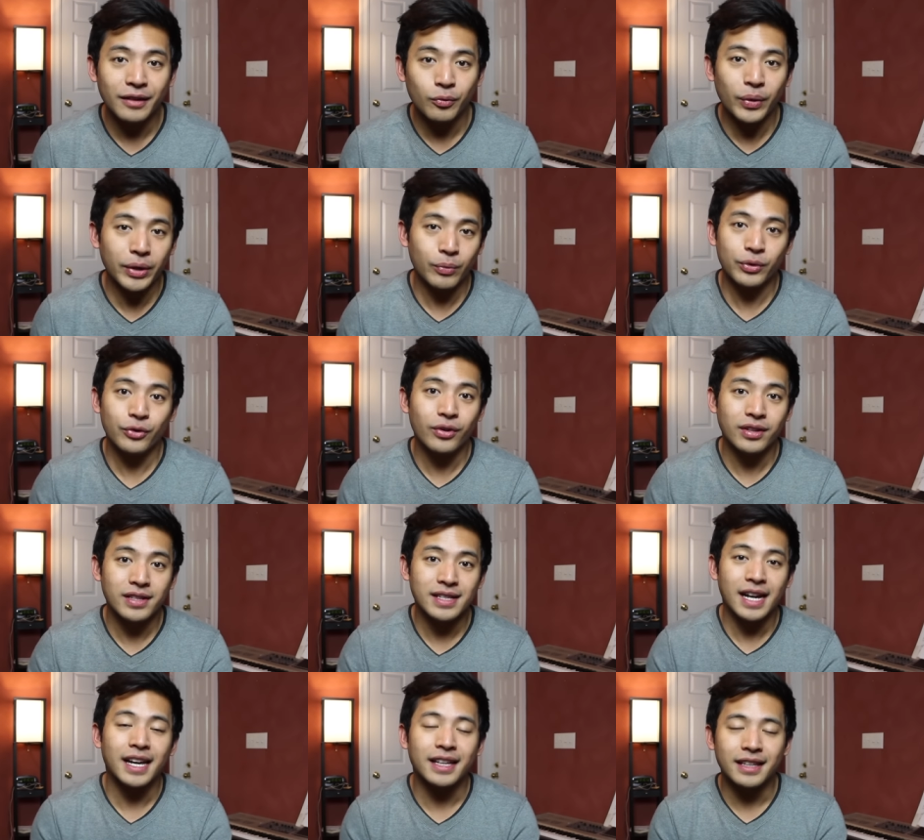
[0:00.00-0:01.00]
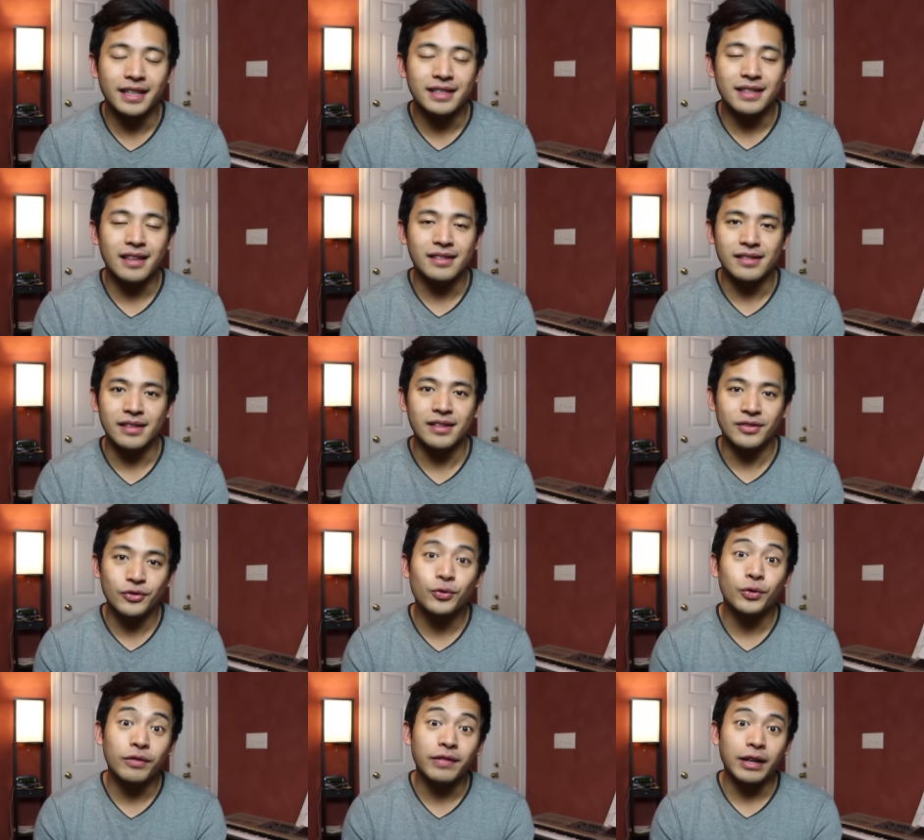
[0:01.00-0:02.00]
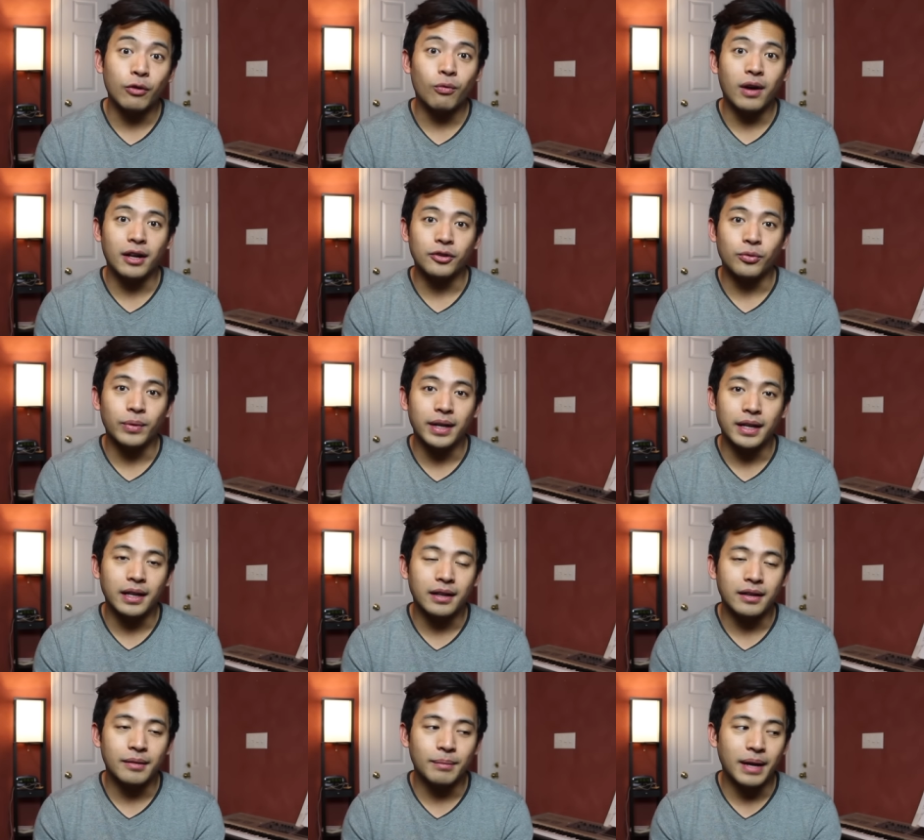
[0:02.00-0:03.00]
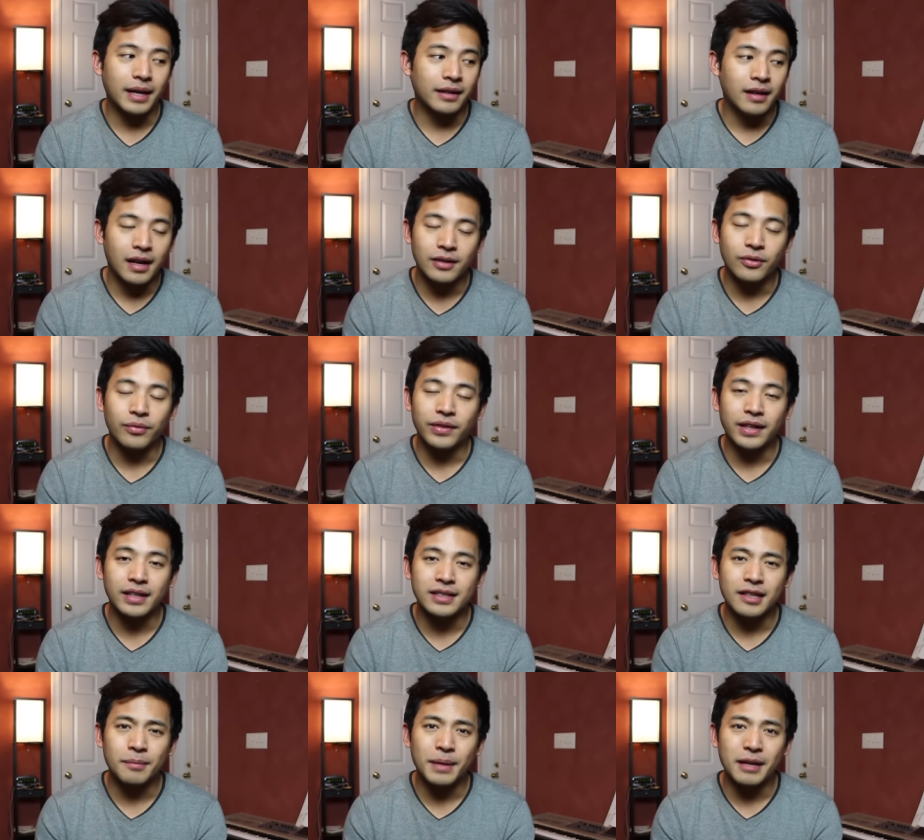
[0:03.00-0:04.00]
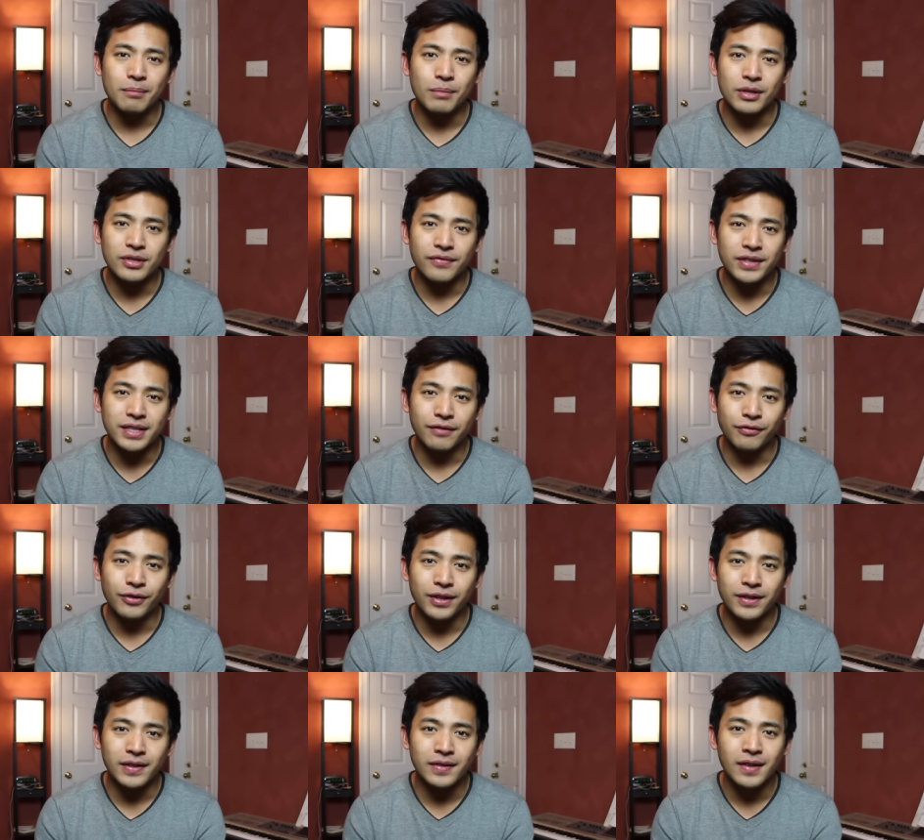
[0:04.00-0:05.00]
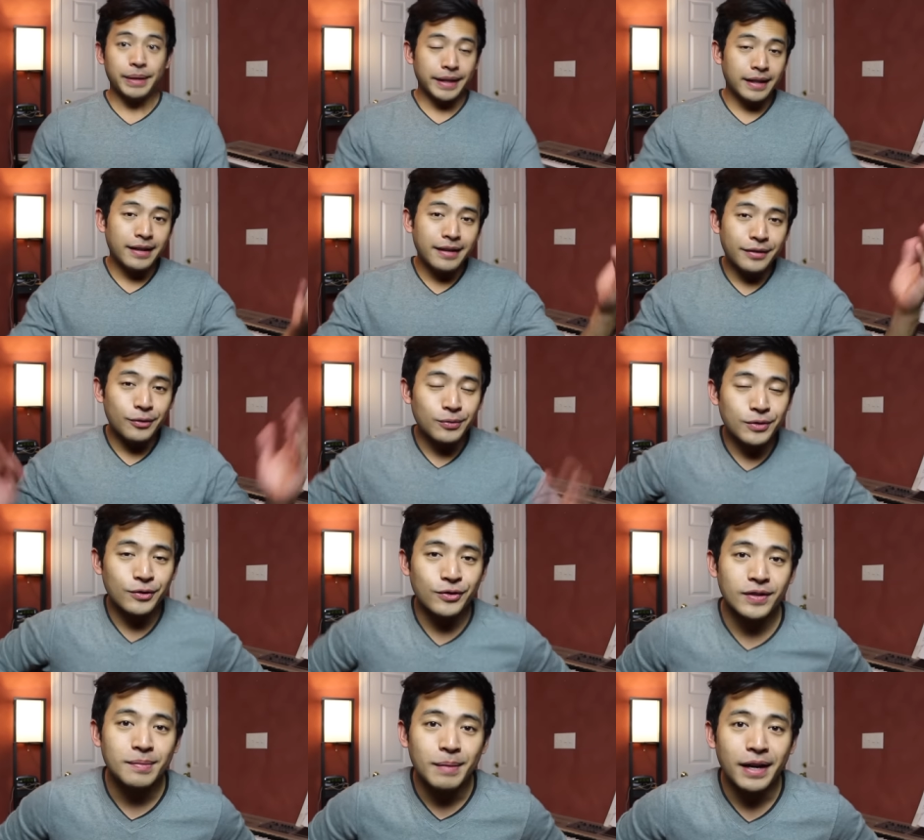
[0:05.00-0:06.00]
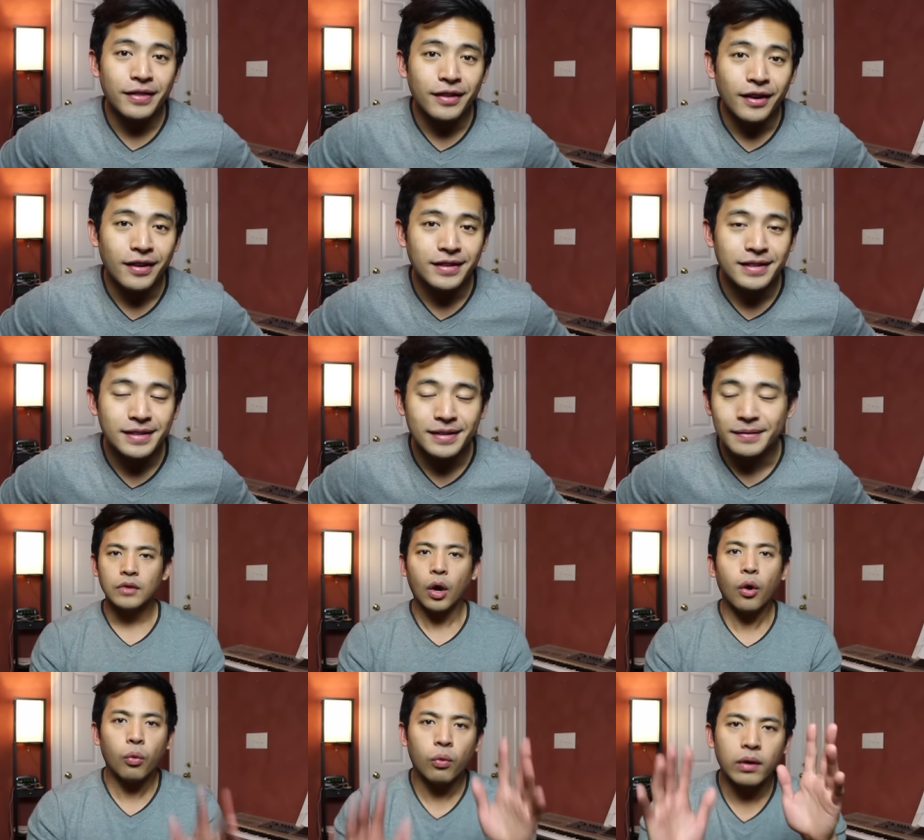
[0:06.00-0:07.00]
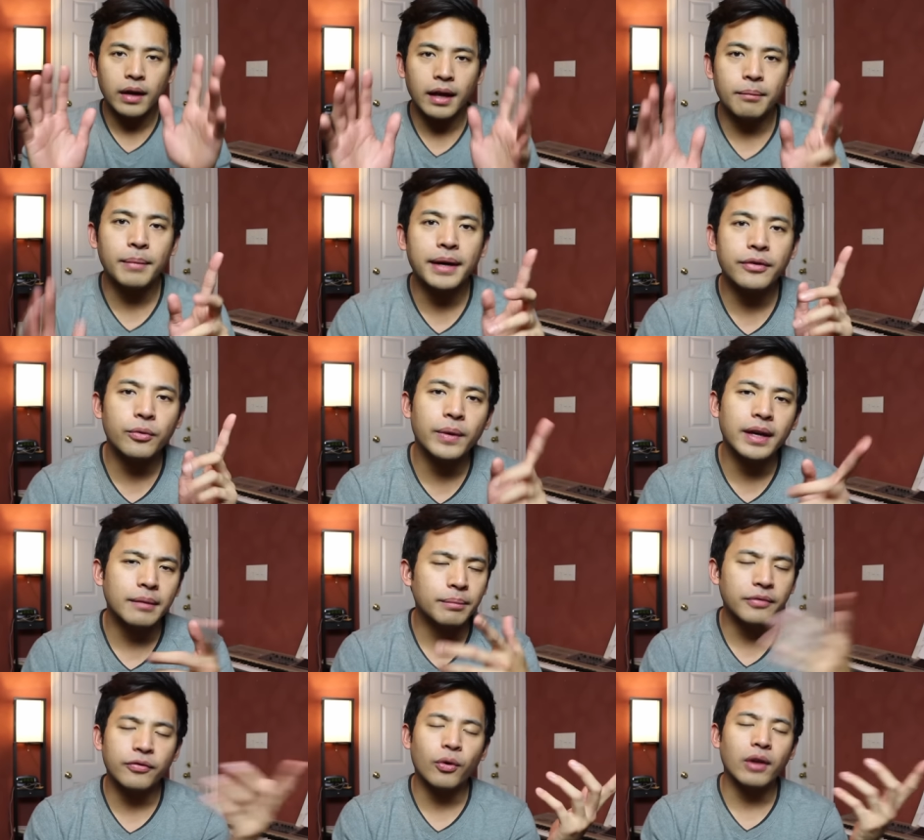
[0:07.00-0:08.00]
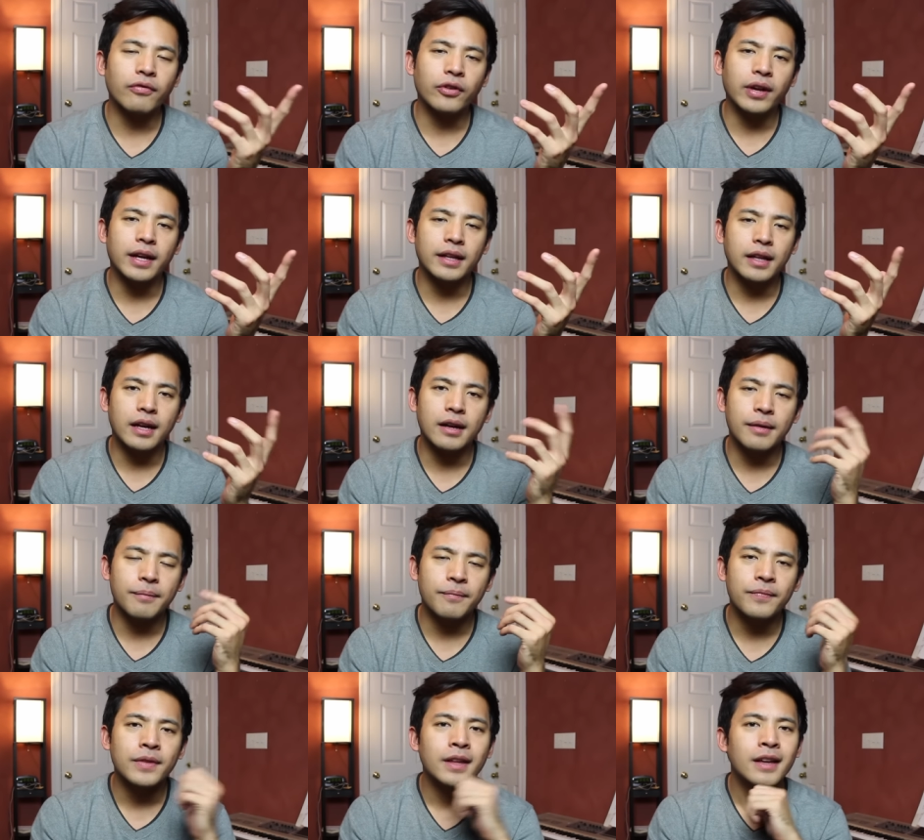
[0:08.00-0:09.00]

and weight when you're on a diet. It's it's sort of like water weight. Um, I, I don't think it's gonna make much of a difference. But yeah, those are just my thoughts. Oh, and by the way, before I forget, um,